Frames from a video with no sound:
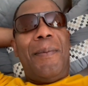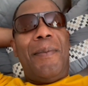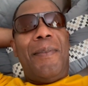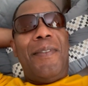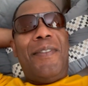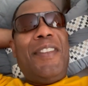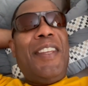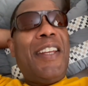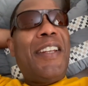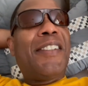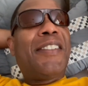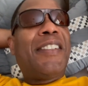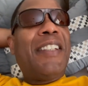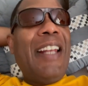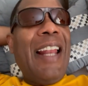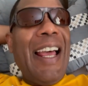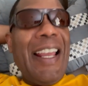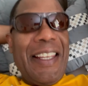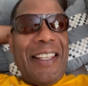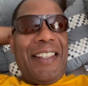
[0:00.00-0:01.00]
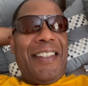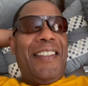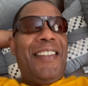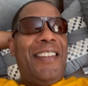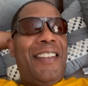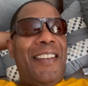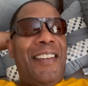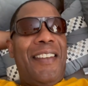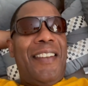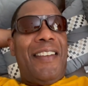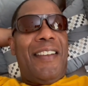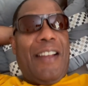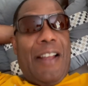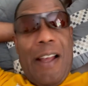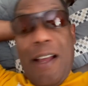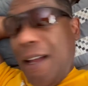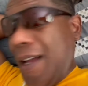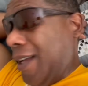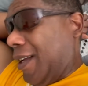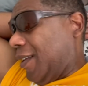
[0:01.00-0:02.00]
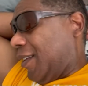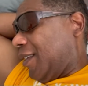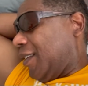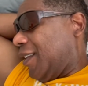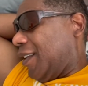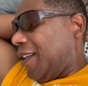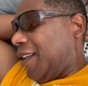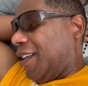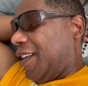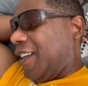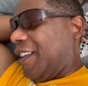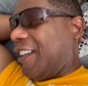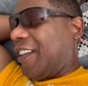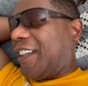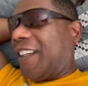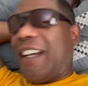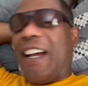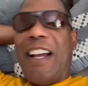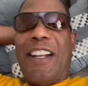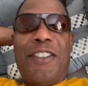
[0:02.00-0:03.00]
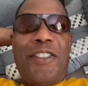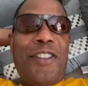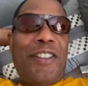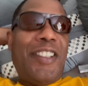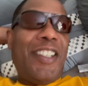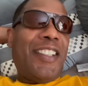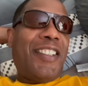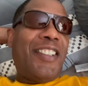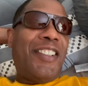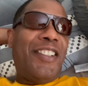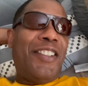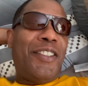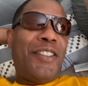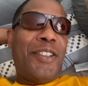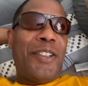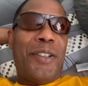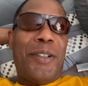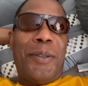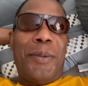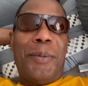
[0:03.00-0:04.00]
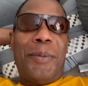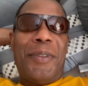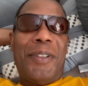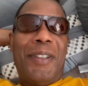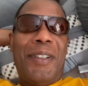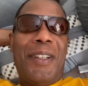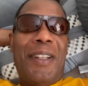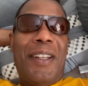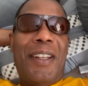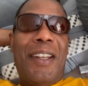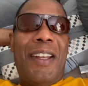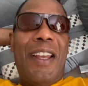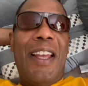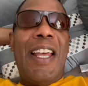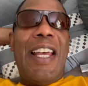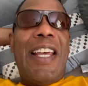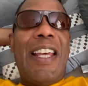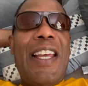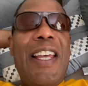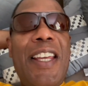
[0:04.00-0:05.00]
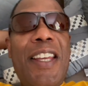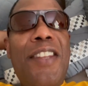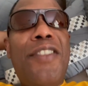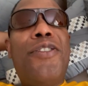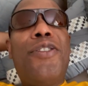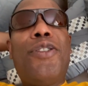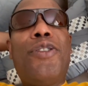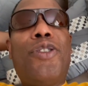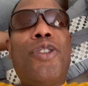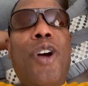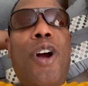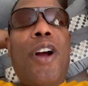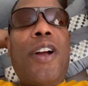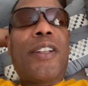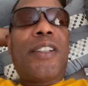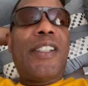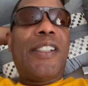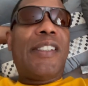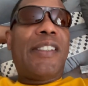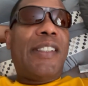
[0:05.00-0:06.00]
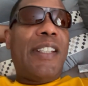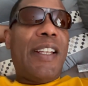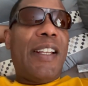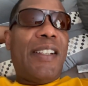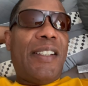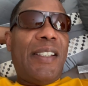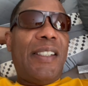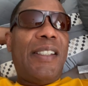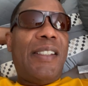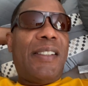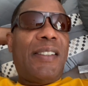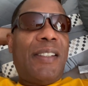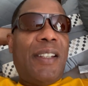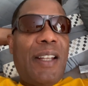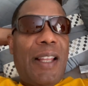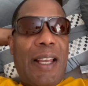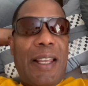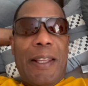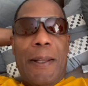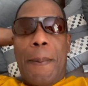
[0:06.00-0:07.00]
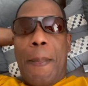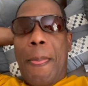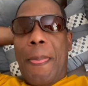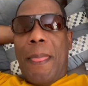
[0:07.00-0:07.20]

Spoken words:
there's light. Huh? Contradiction in terms. In the darkness, there is light.